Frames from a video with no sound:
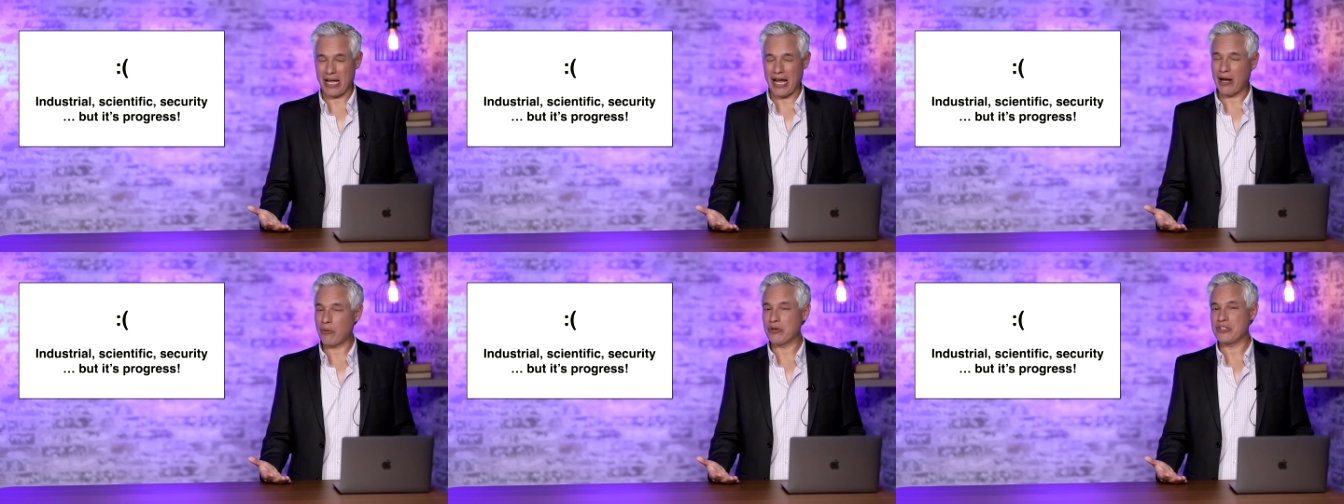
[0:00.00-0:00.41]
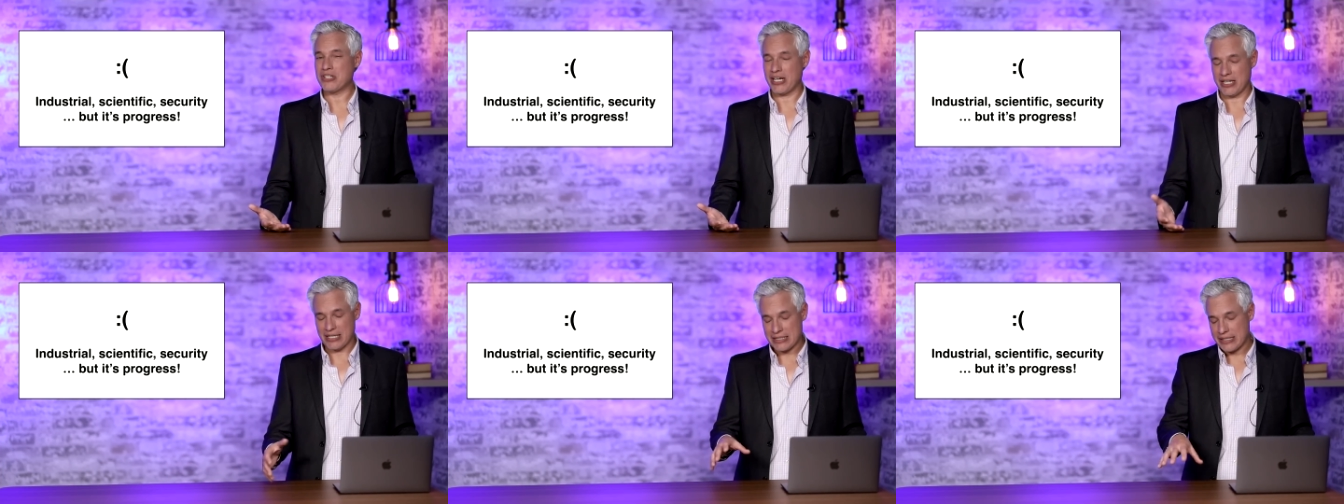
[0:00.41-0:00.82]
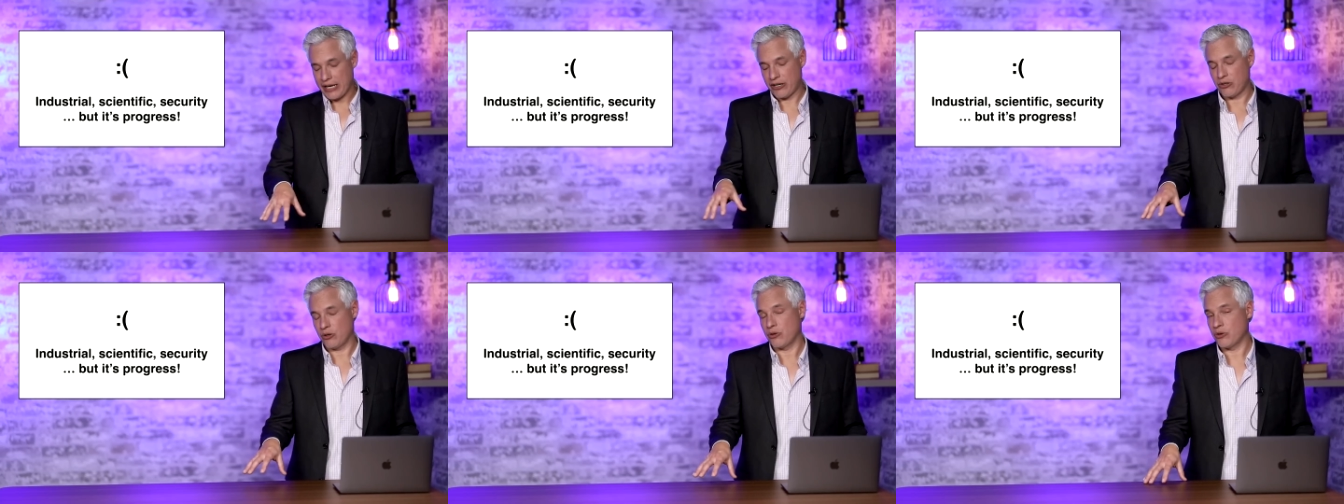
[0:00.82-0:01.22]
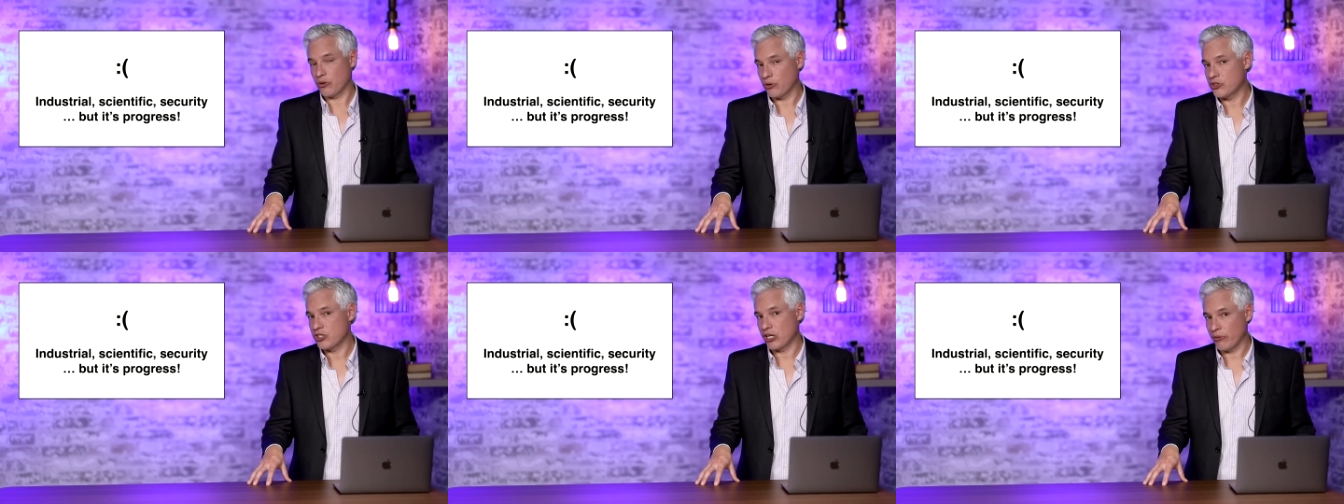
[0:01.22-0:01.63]
I would say the second or
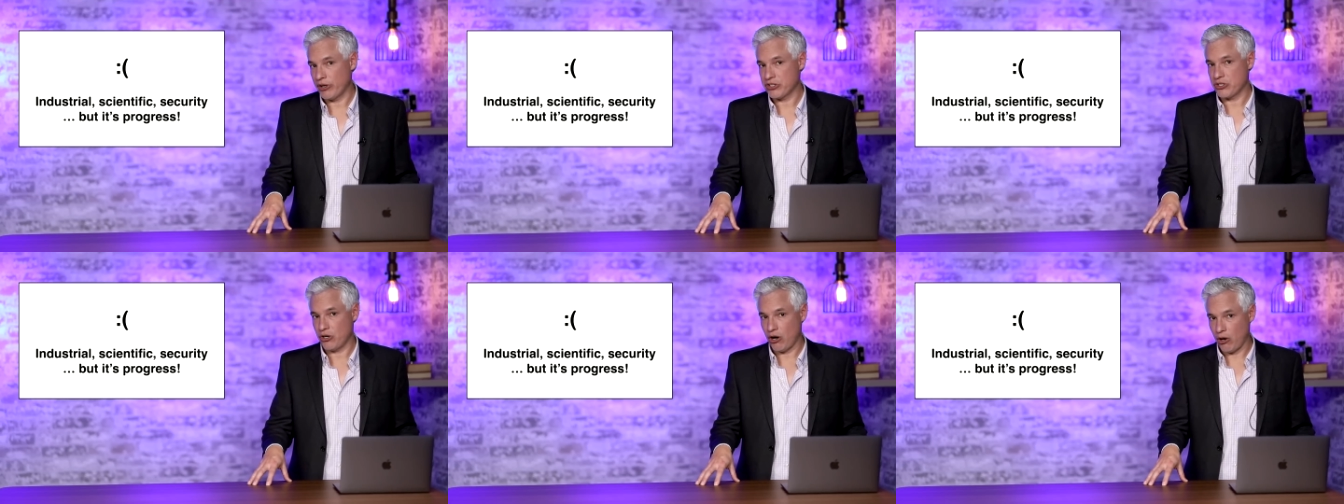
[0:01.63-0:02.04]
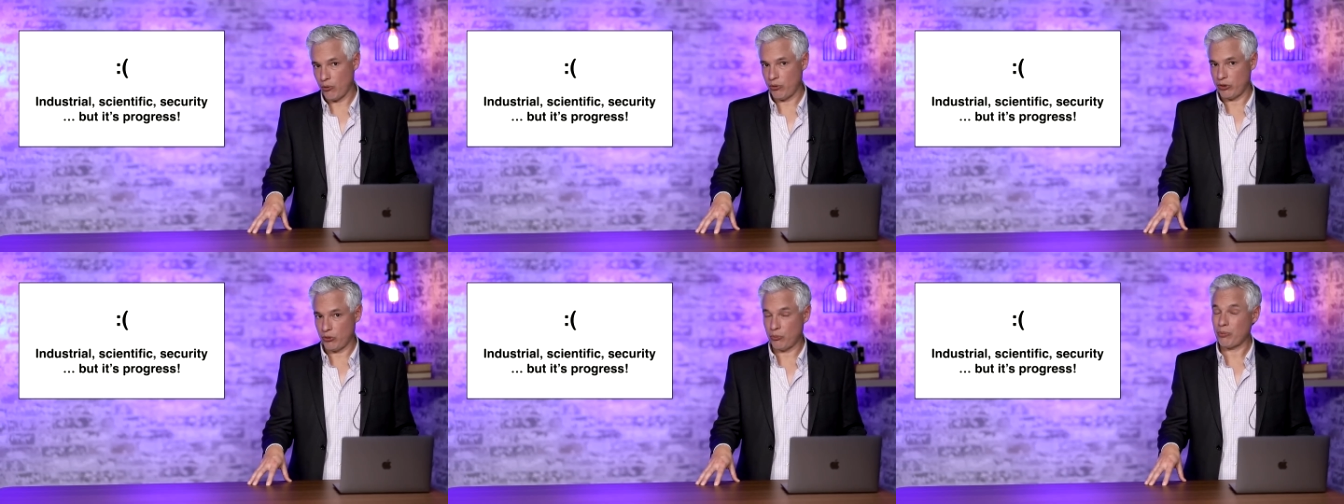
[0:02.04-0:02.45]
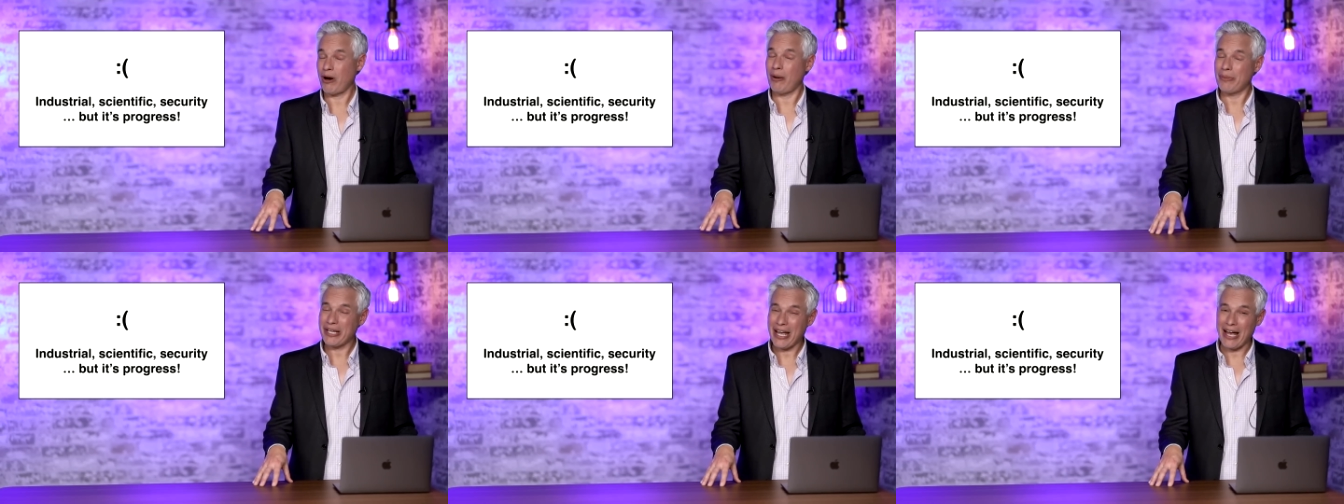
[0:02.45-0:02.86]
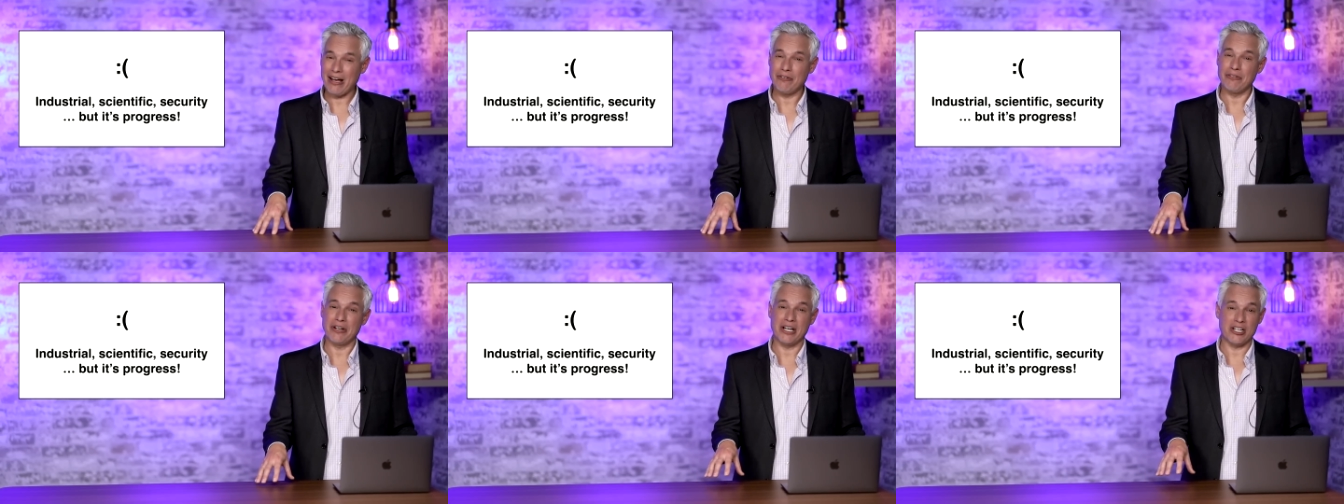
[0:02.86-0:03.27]
third generation R1 will probably
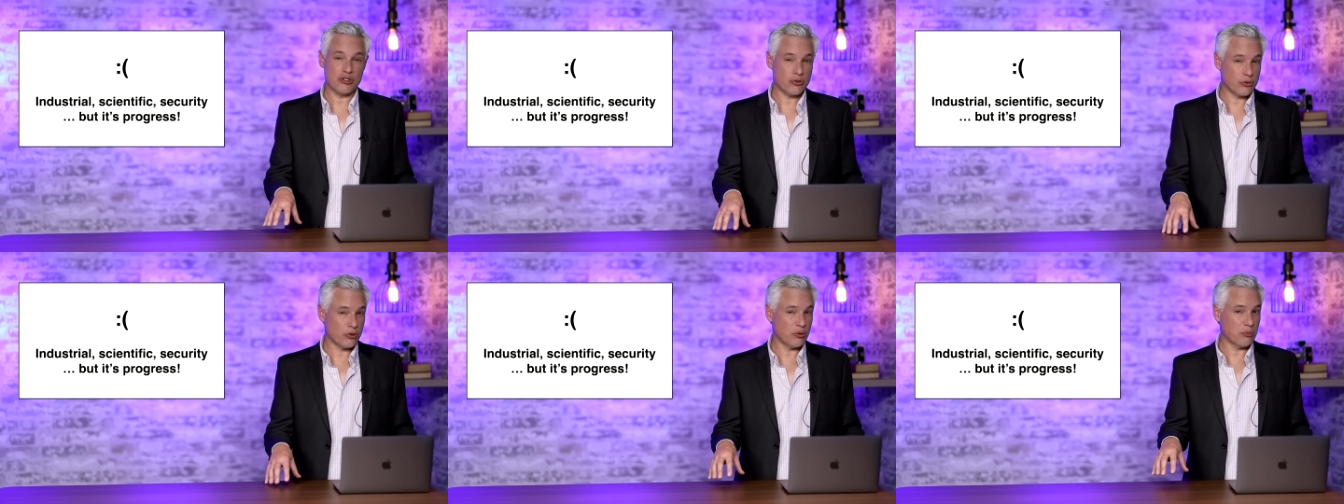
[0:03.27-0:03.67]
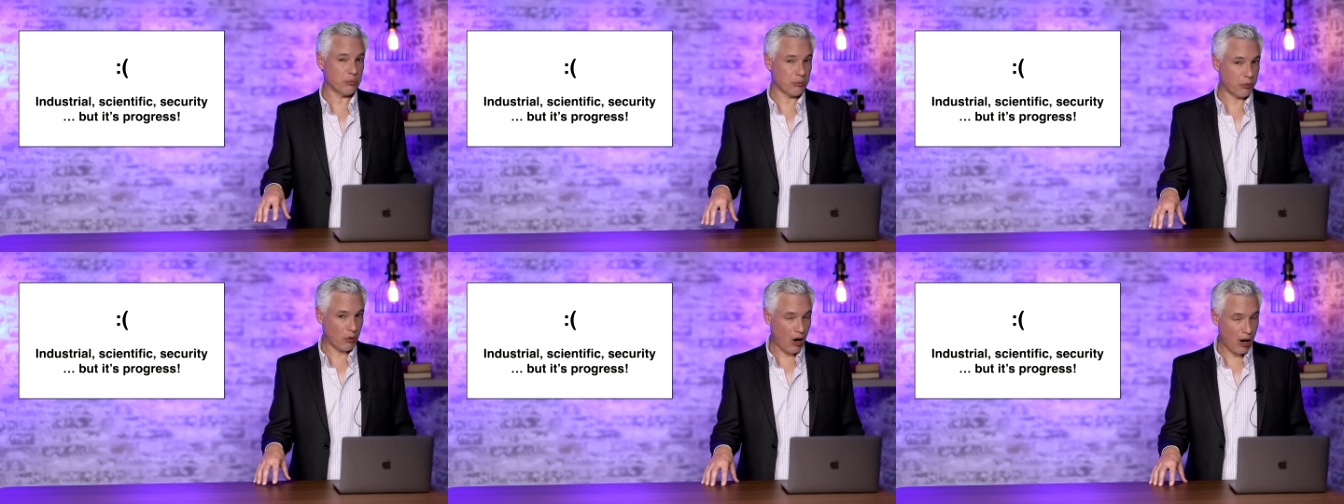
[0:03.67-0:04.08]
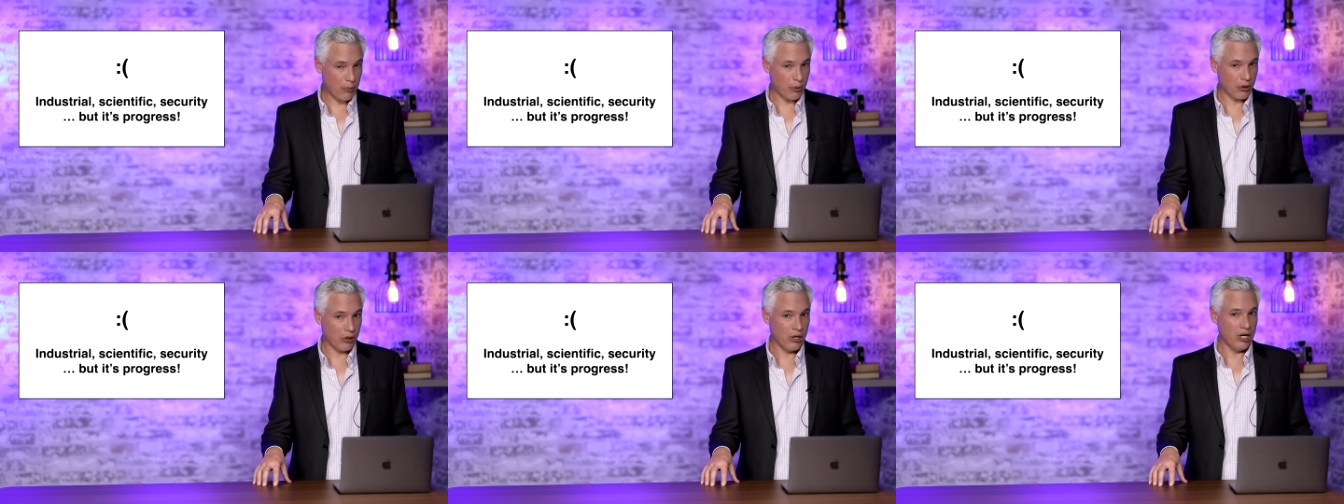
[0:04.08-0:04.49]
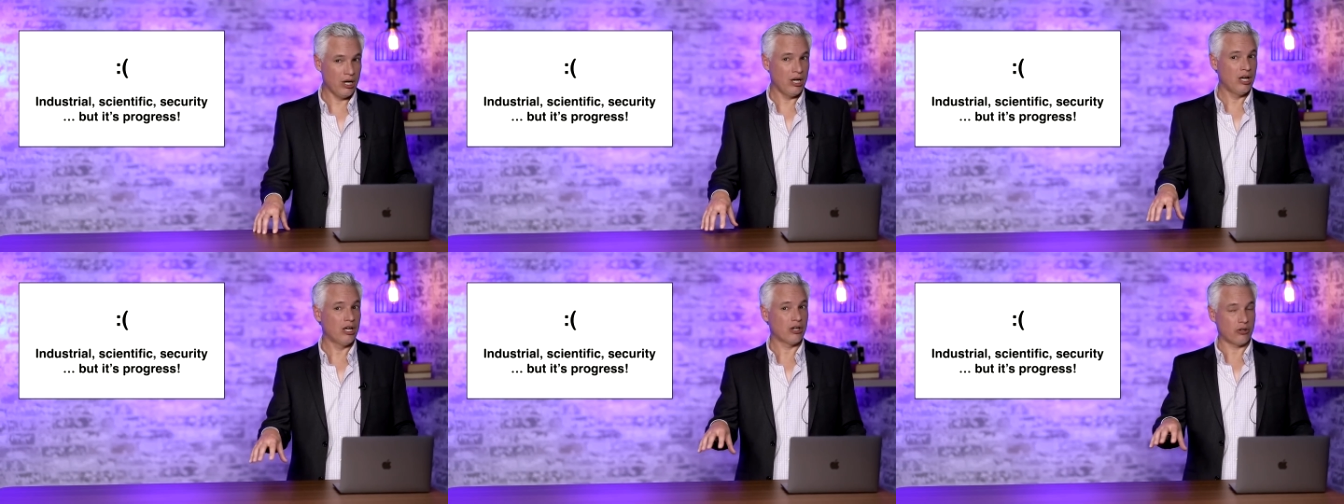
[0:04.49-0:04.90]
have a true proper
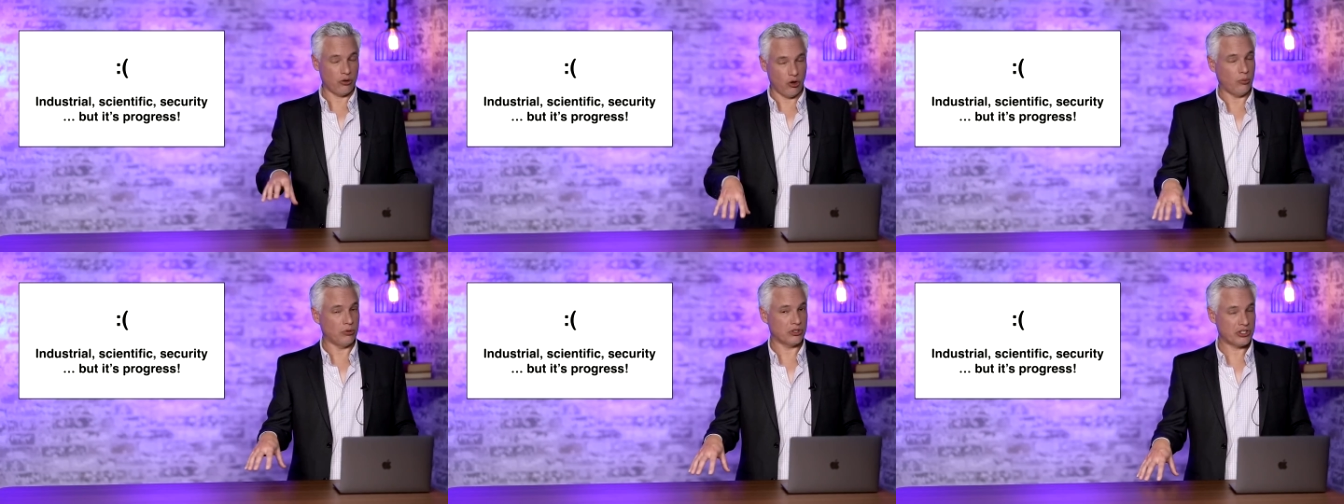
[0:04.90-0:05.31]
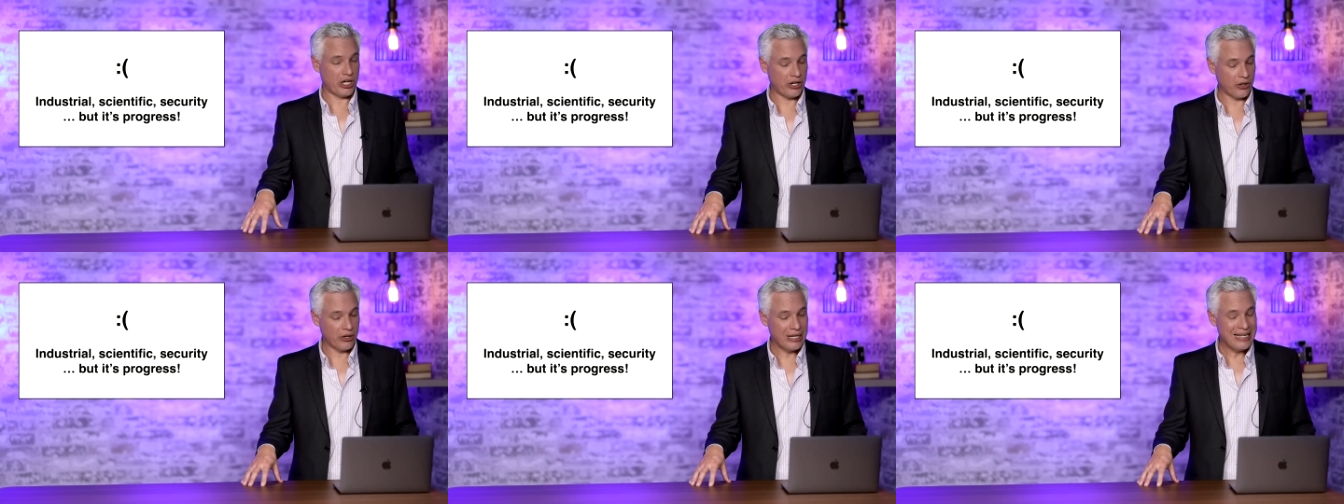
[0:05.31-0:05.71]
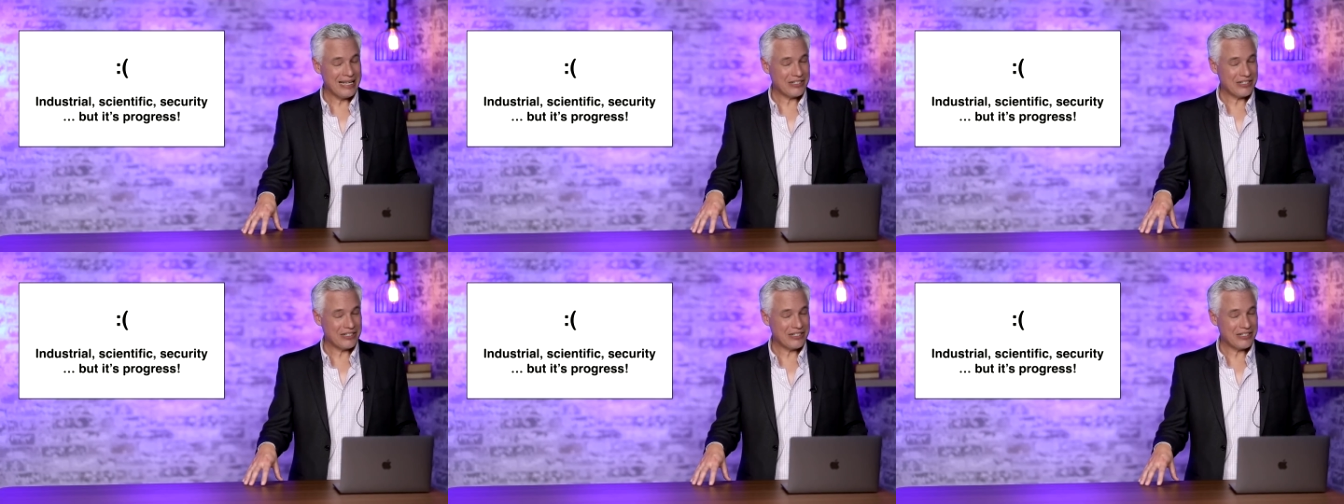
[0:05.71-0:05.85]
global shutter.